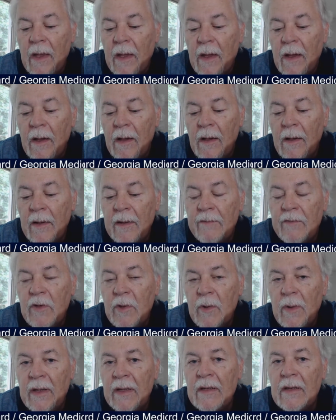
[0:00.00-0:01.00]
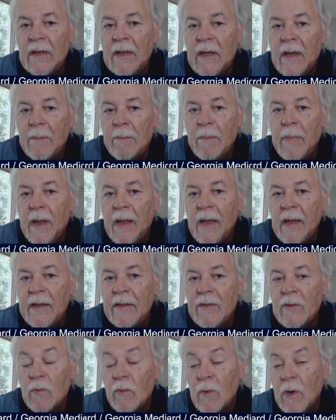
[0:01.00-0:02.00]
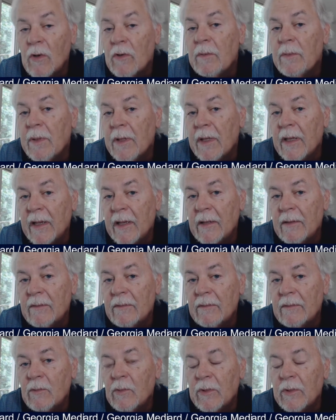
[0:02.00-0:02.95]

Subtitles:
If you end up buying the wrong plan,